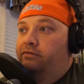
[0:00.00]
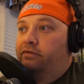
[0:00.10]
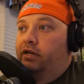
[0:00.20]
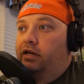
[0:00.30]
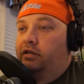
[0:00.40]

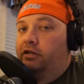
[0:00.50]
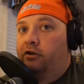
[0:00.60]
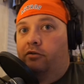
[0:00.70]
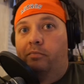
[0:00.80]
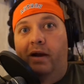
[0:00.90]

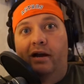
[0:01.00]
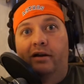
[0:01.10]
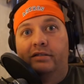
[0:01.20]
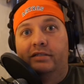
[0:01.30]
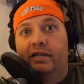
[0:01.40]
the
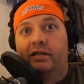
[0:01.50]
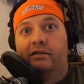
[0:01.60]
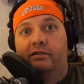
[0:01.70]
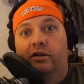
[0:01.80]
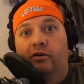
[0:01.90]
parents
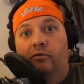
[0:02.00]
and,